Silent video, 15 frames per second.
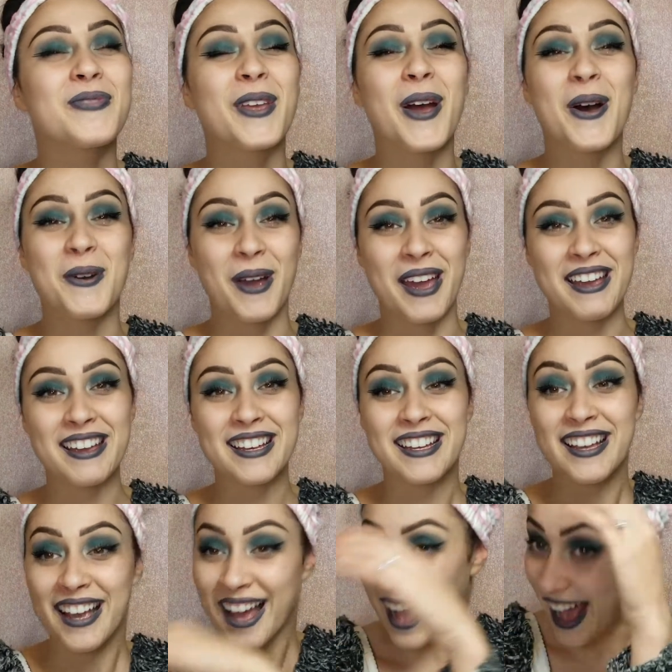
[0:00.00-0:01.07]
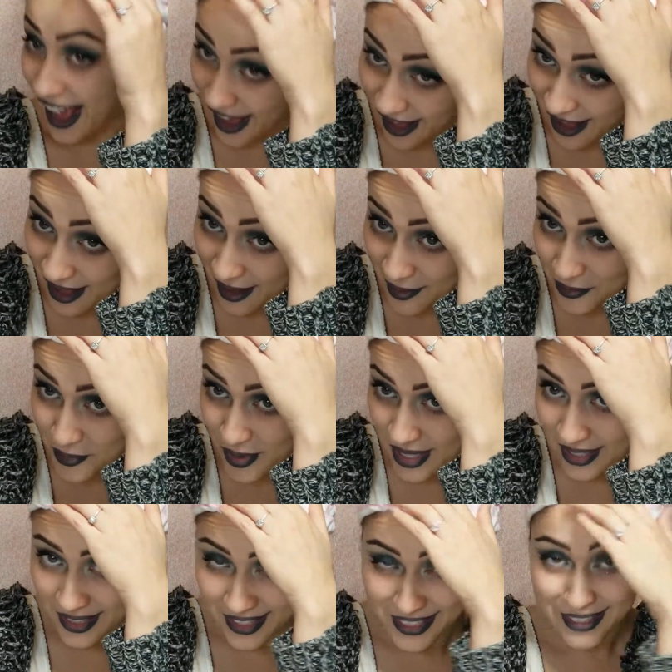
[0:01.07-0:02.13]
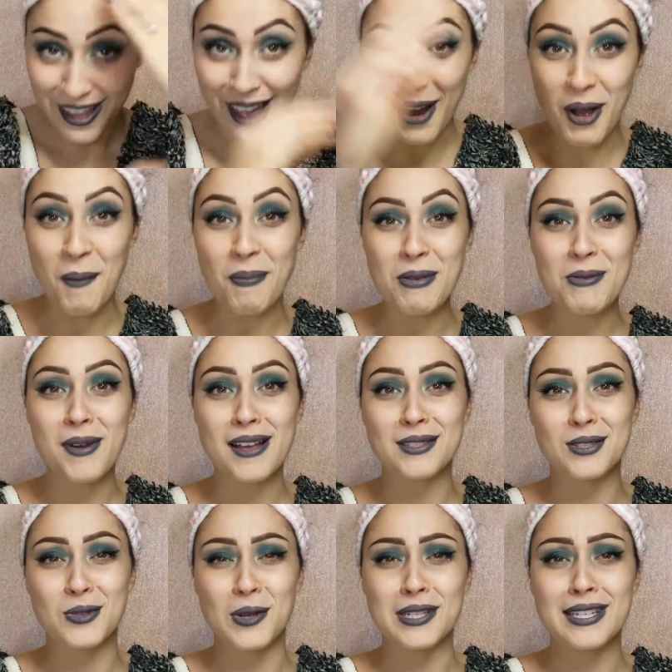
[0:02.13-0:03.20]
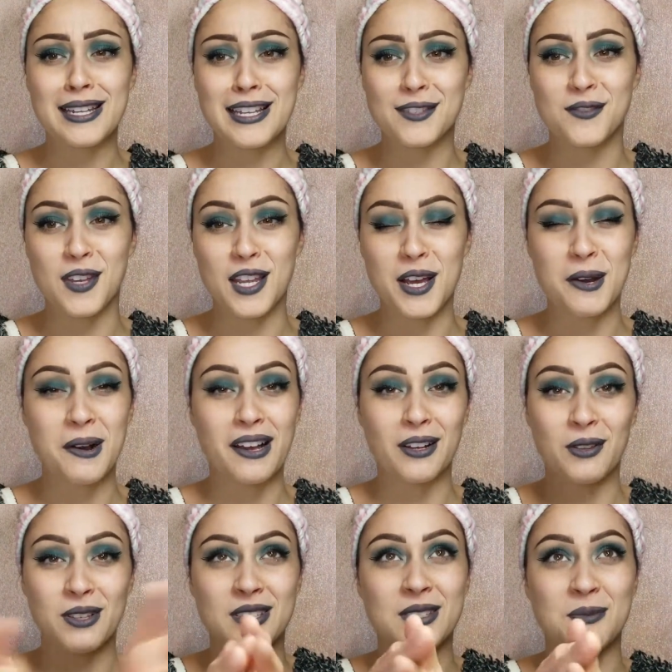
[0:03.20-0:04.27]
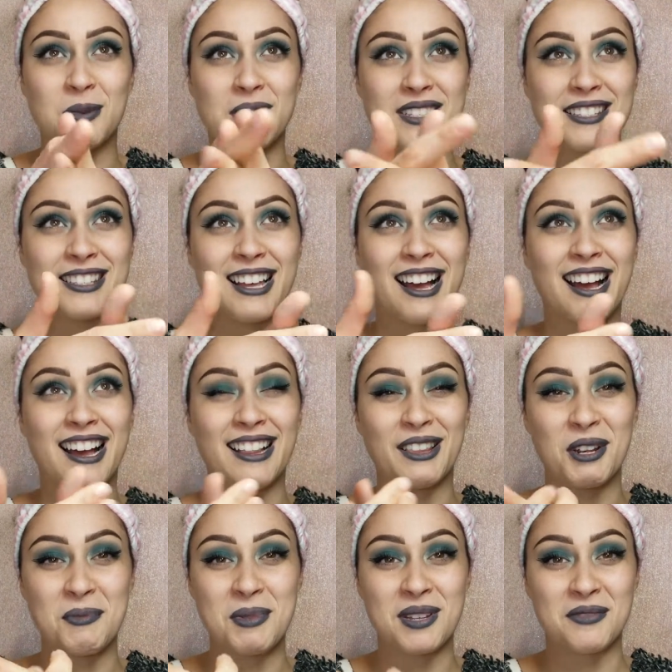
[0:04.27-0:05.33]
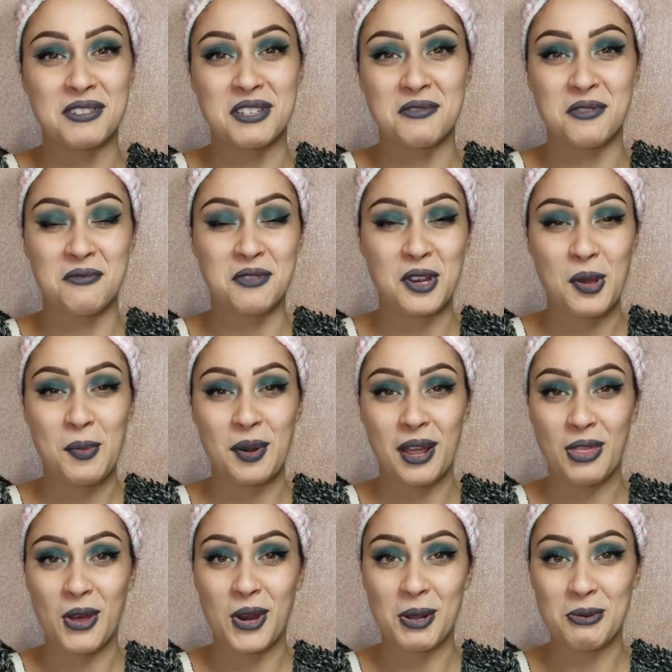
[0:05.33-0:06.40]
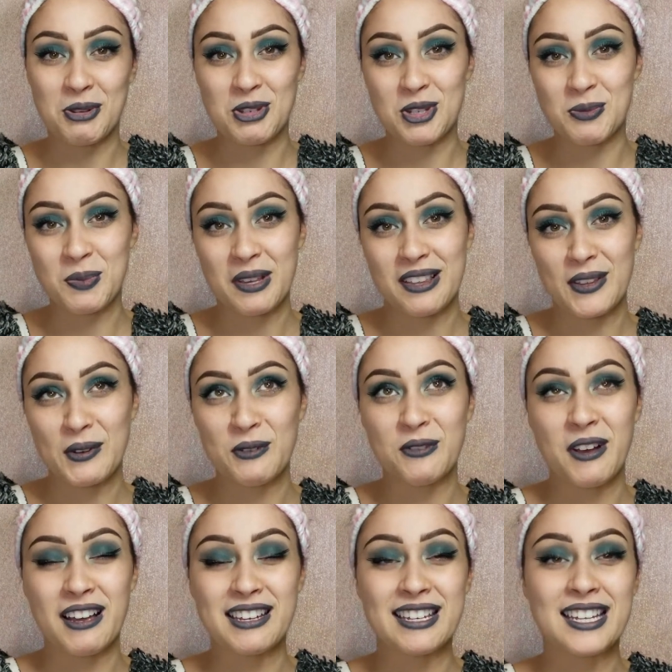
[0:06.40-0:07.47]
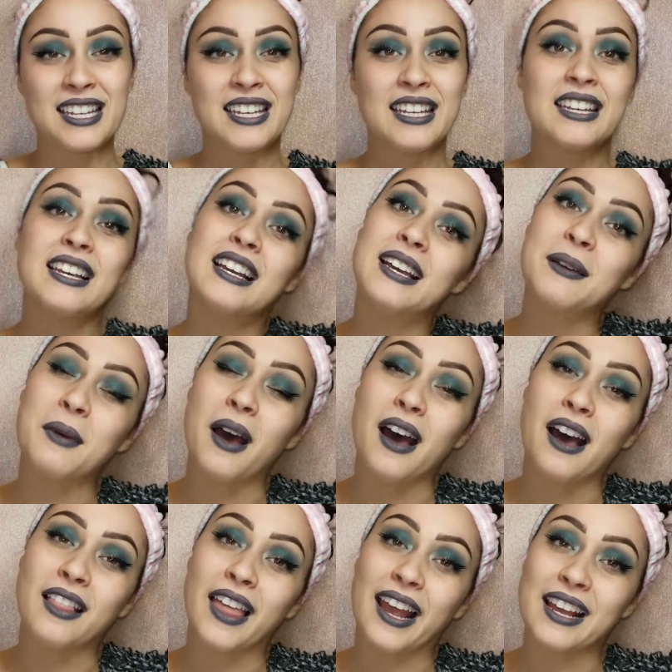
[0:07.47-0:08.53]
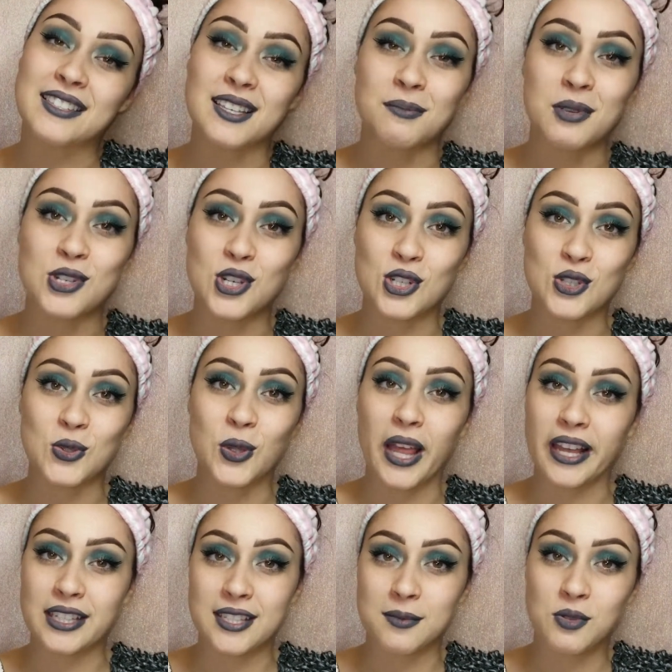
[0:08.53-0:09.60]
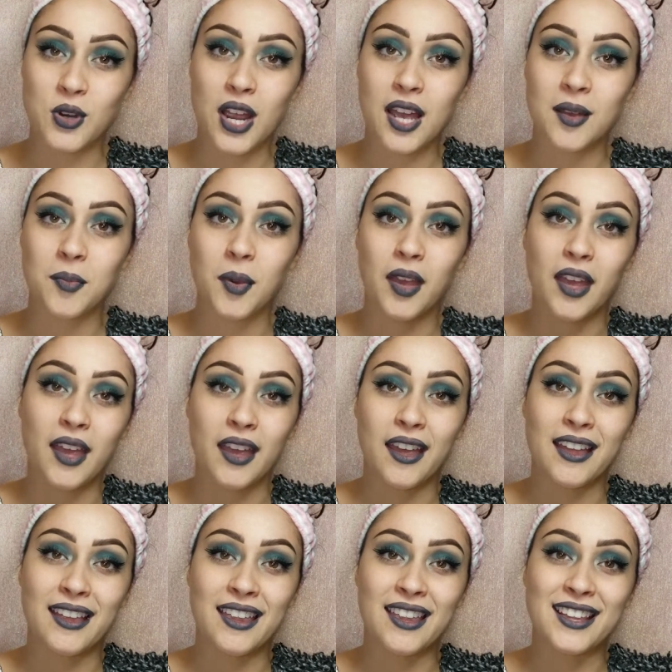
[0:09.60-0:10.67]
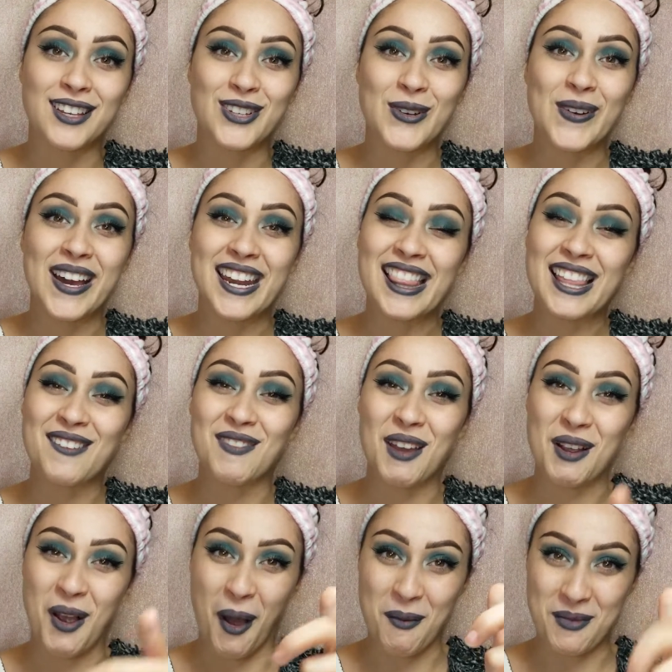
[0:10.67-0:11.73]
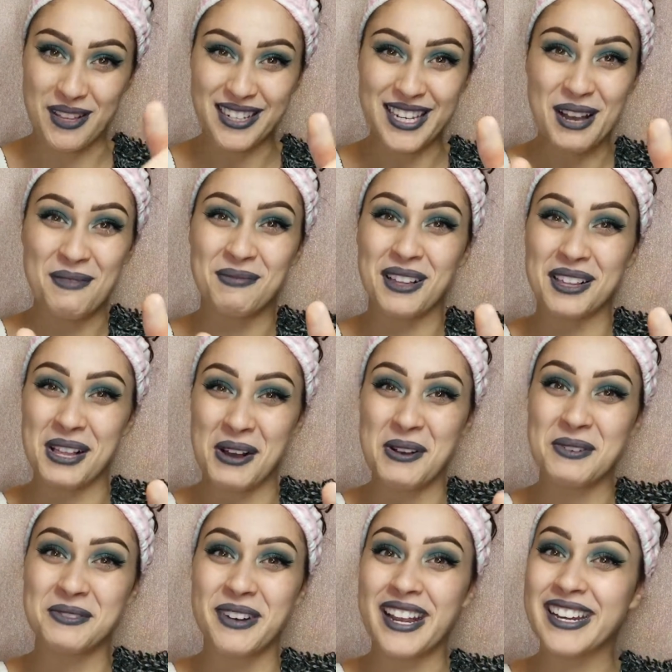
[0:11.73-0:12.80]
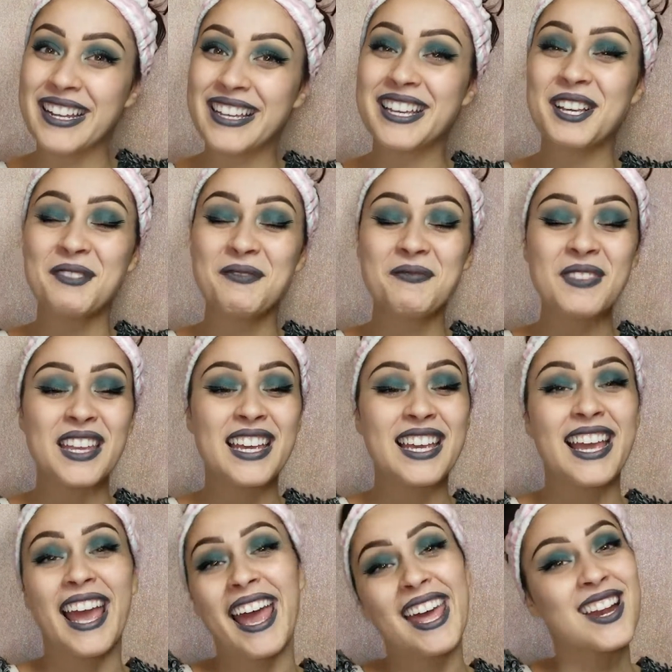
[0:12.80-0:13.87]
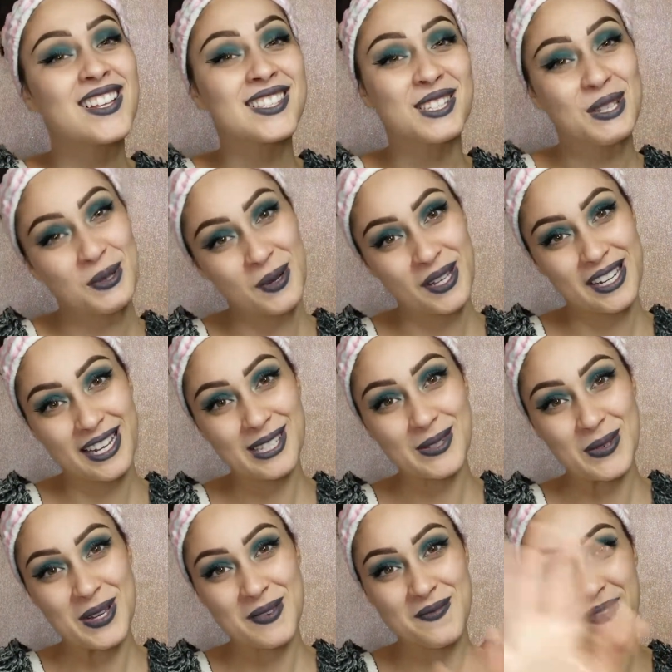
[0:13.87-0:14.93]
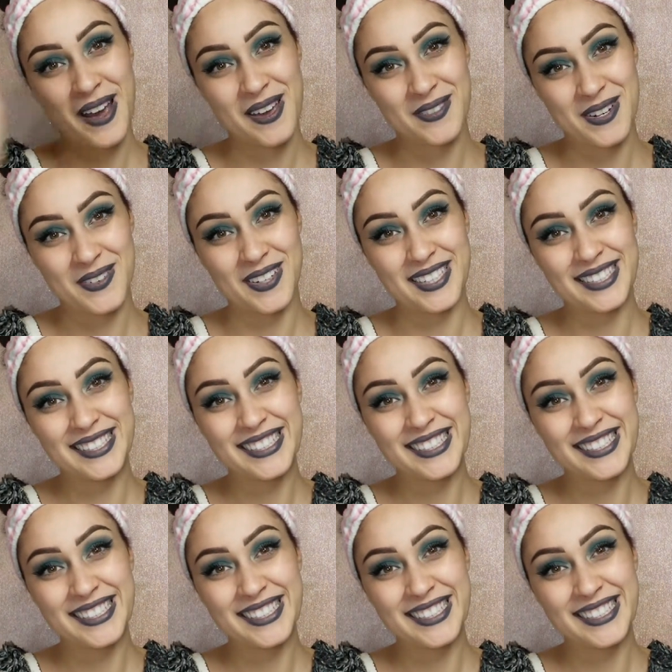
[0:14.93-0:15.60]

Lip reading: Okay. I hope that you guys enjoyed today's video. I know this was a little bit of a different video, but I thought it would just be a little fun. Like I said, be sure to like and subscribe, and go ahead and leave that comment down below rating him, and I'll see you all next week. Bye, everyone.